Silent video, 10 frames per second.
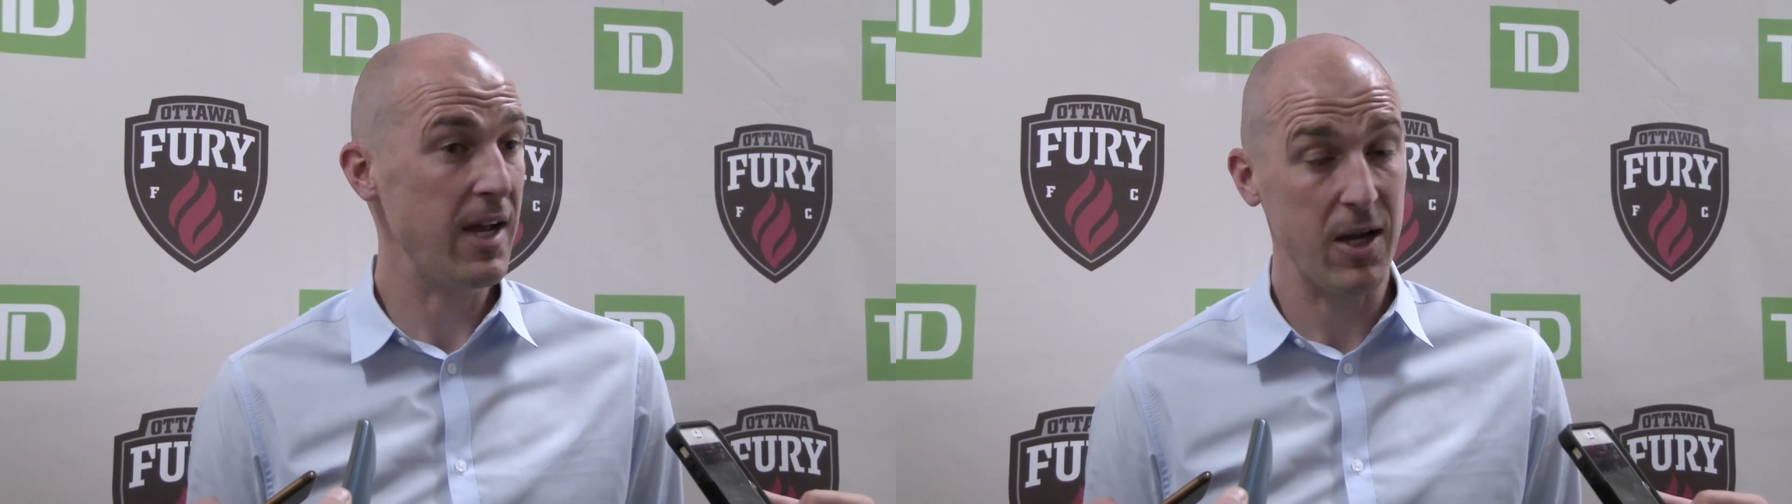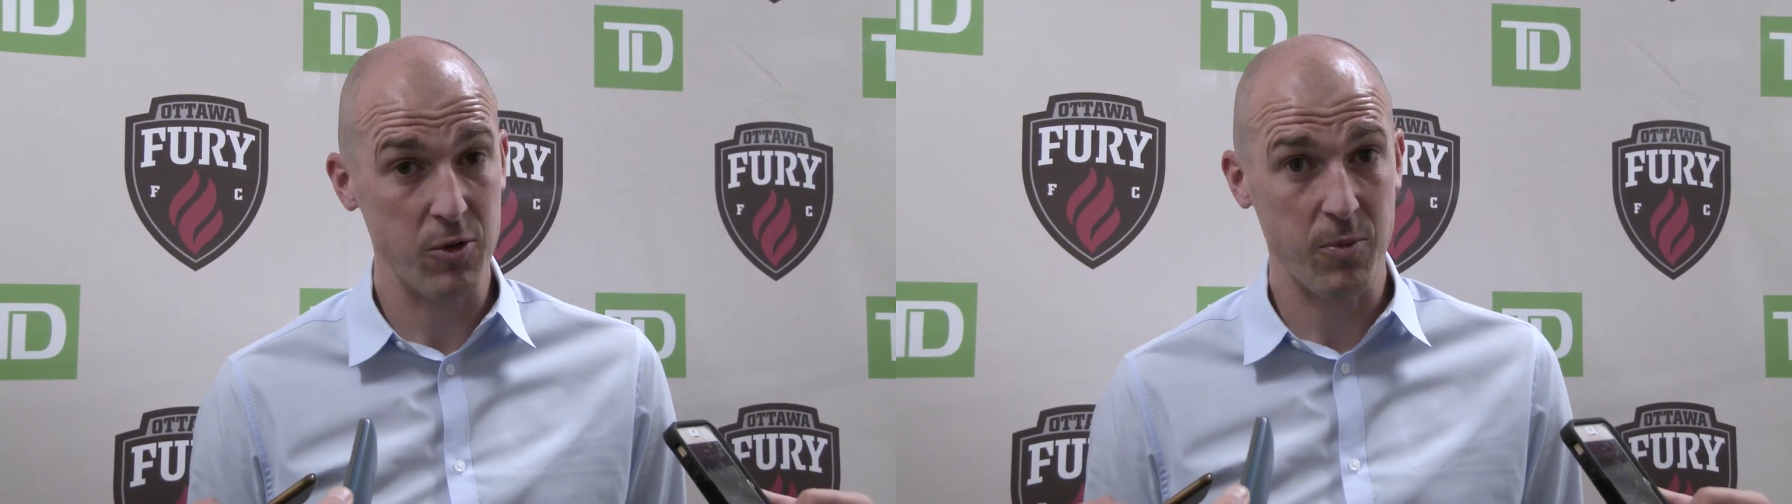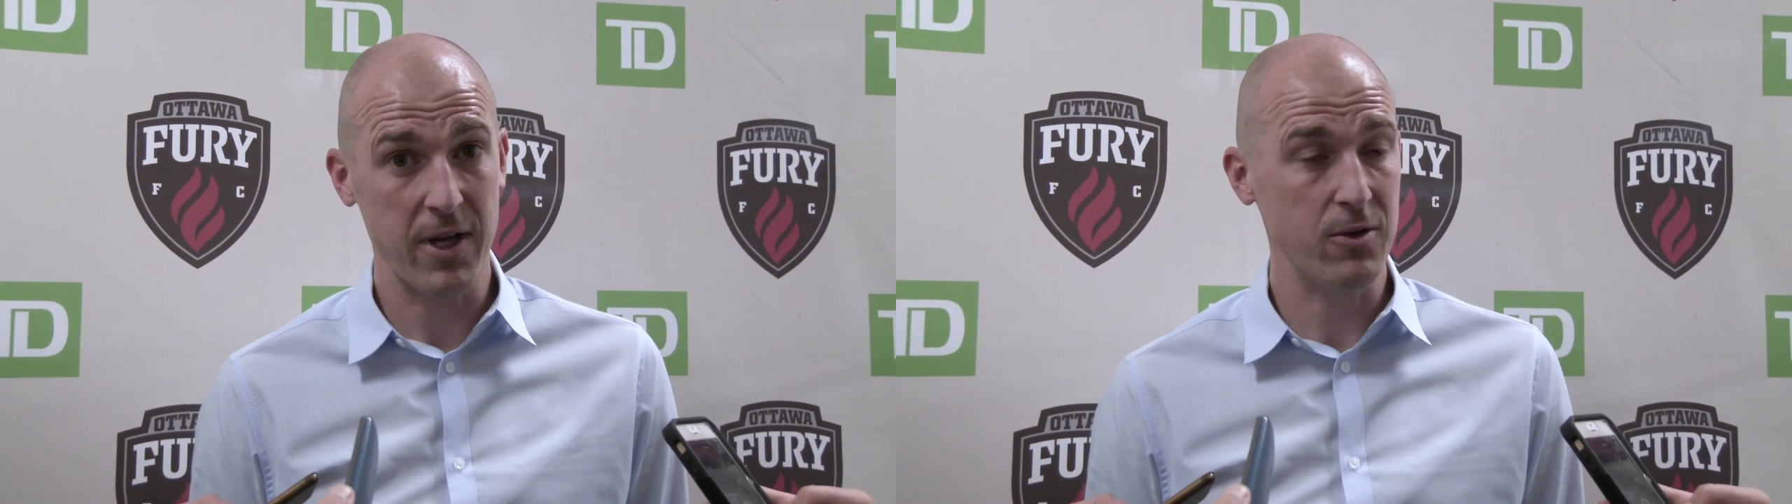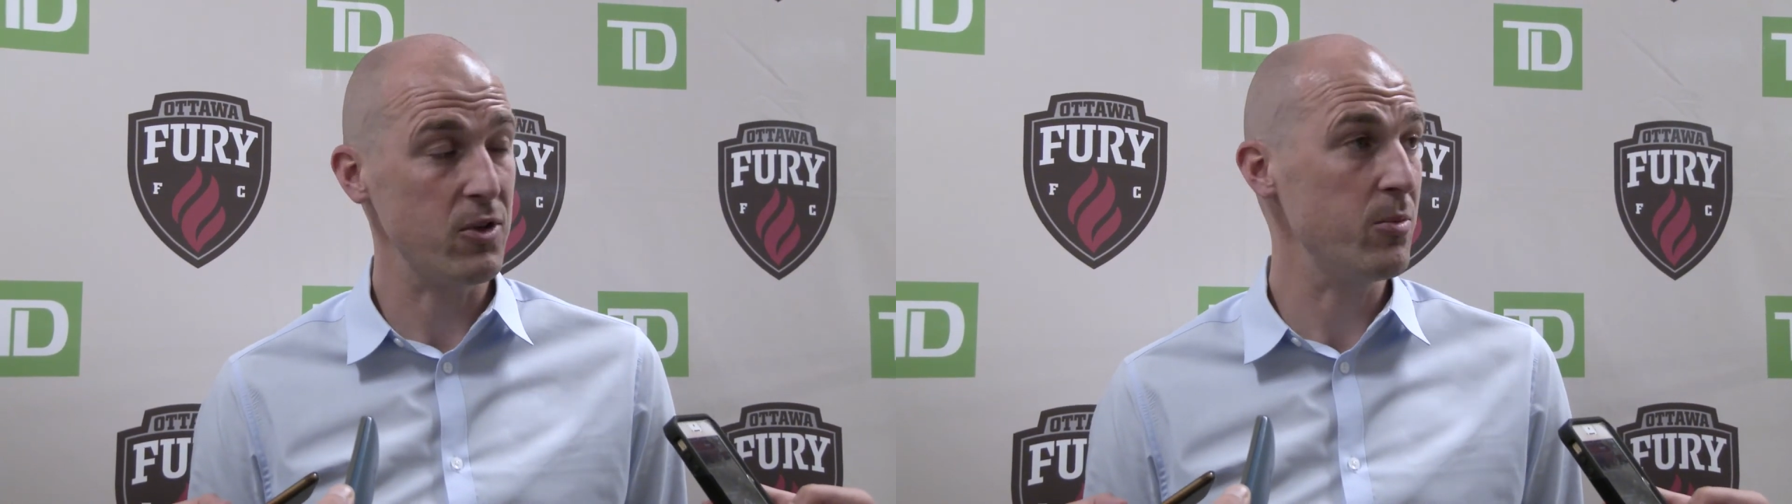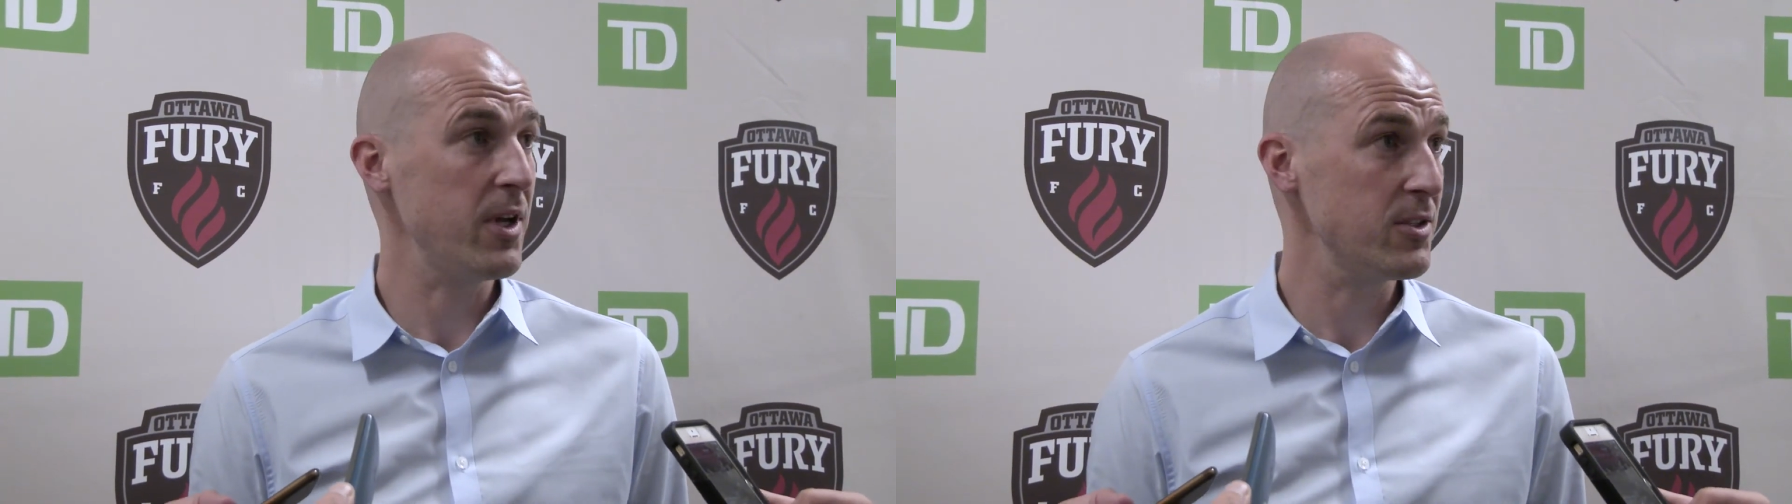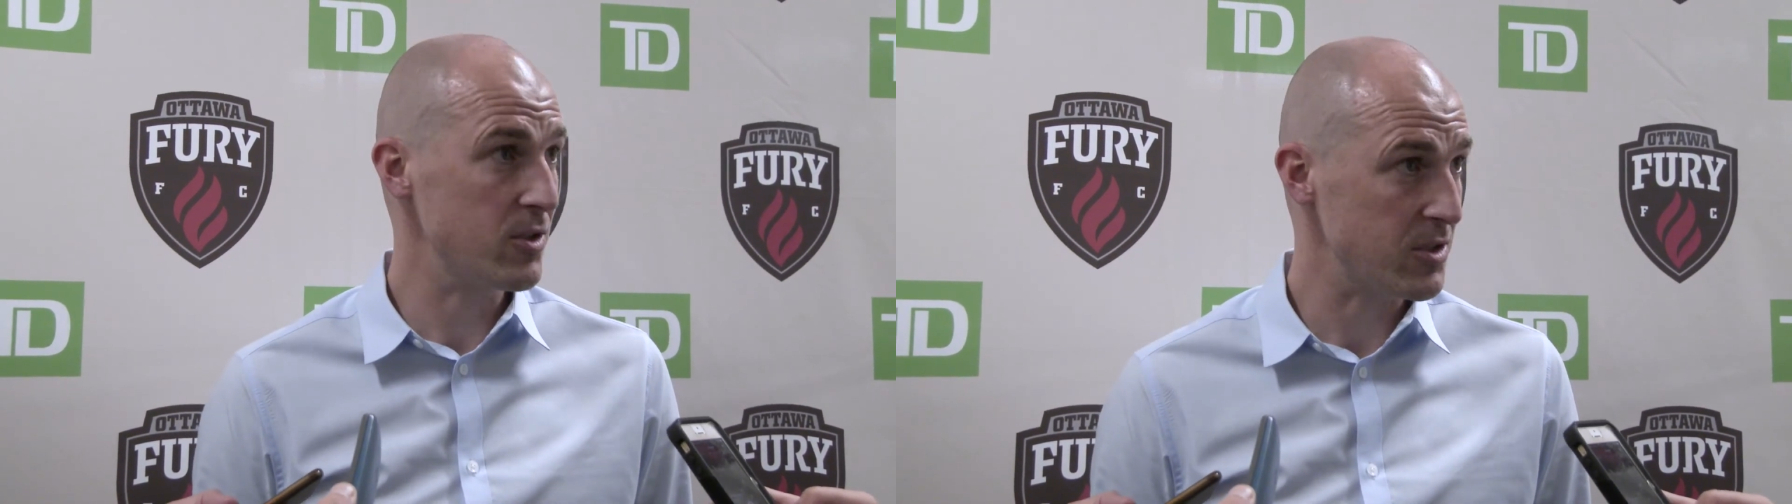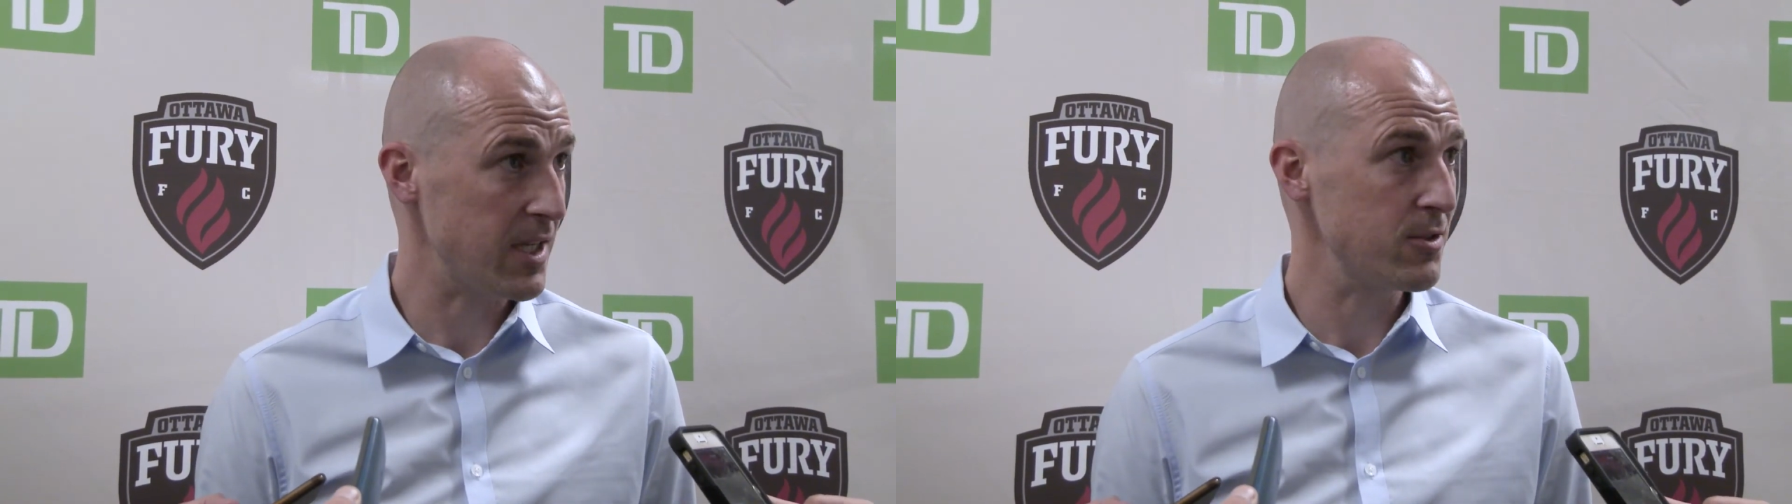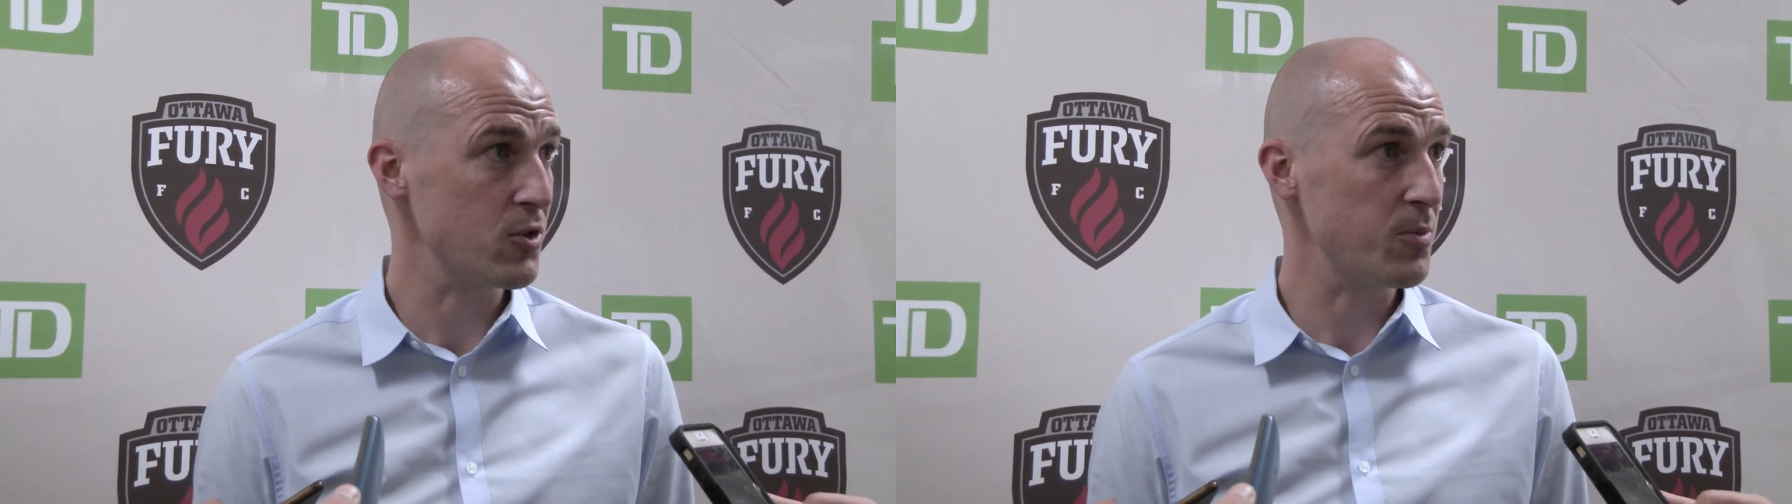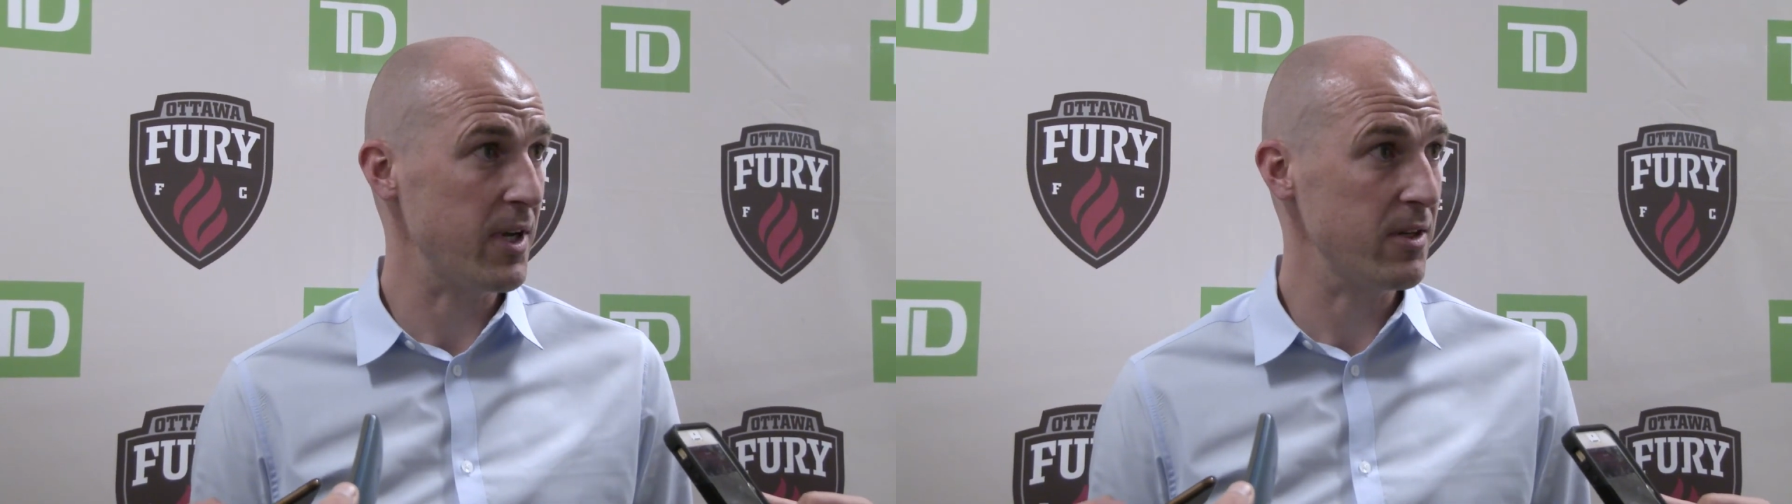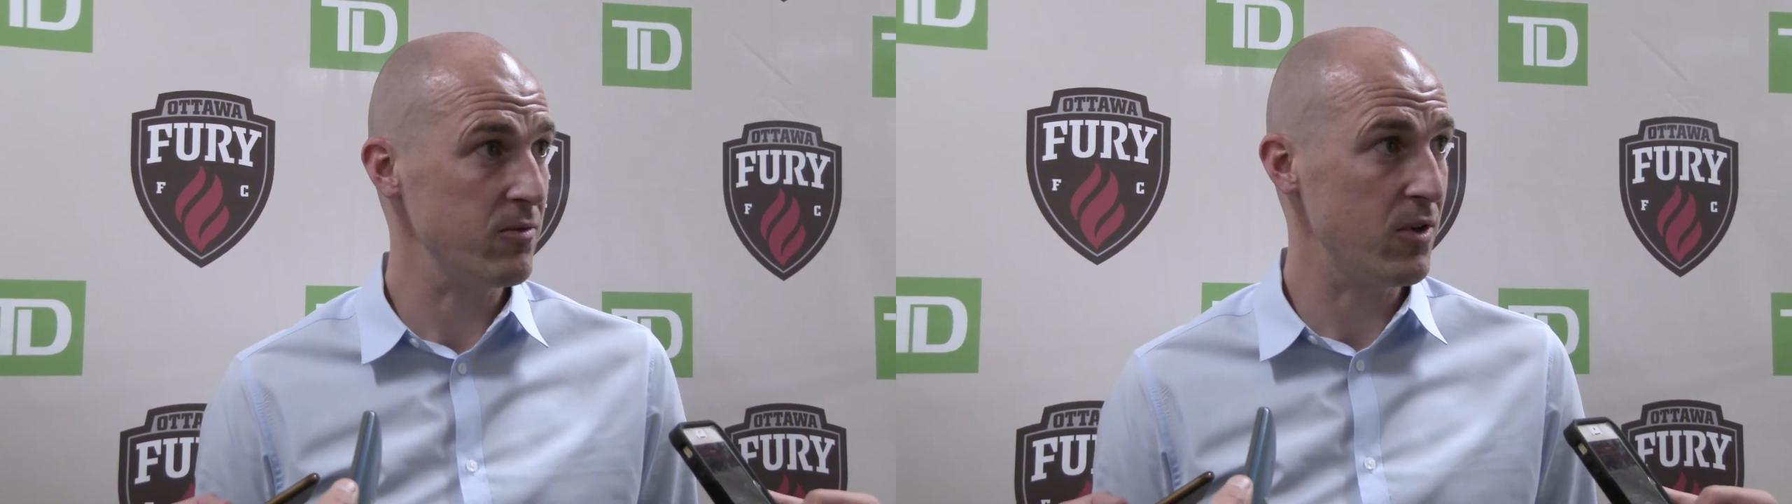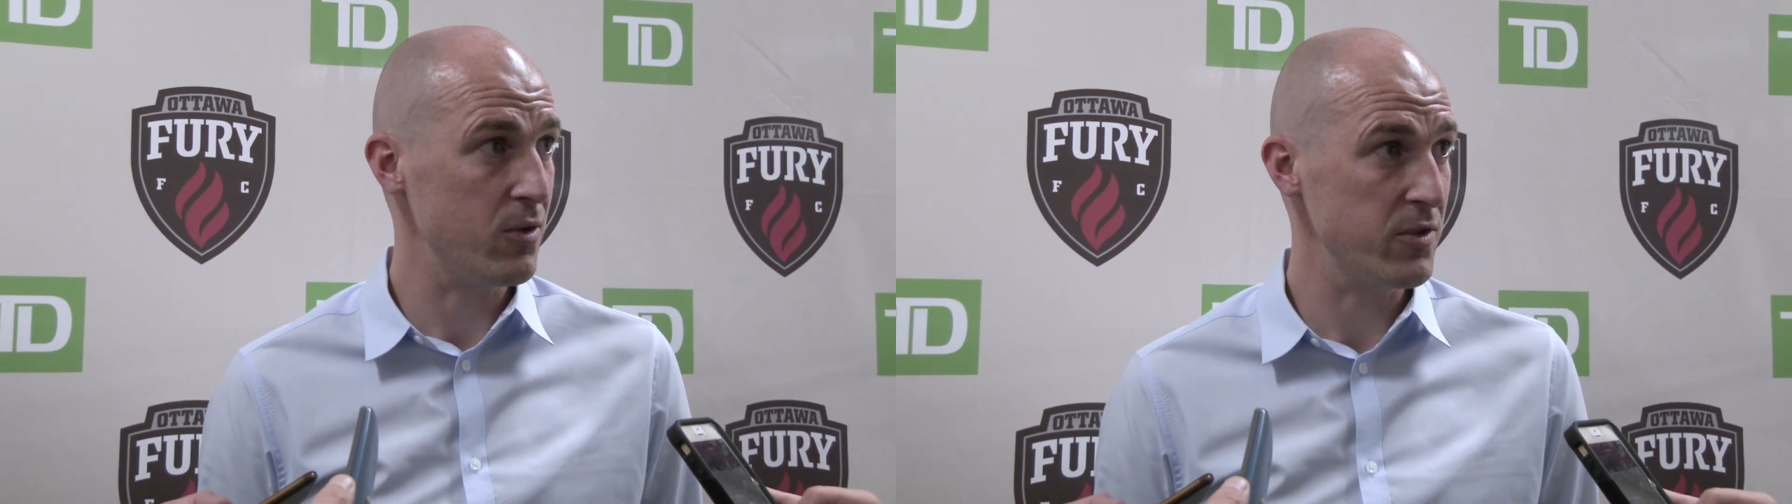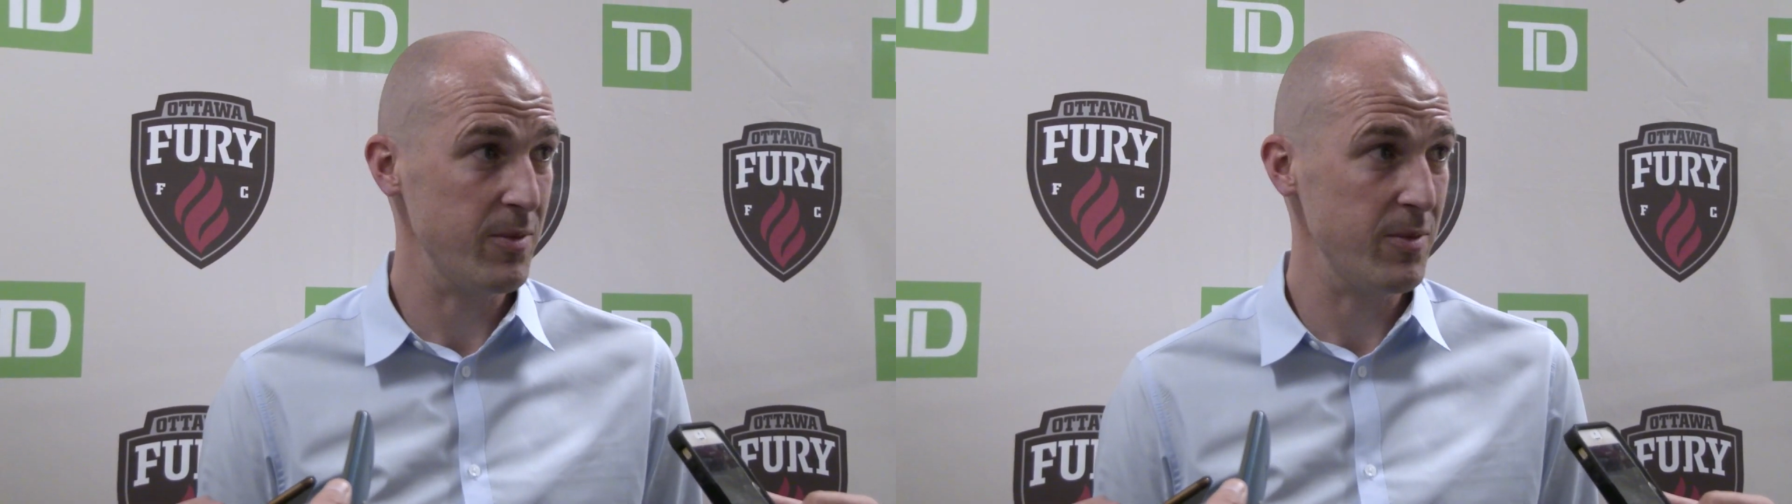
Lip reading: Howarth back on the bench, De Santos back involved.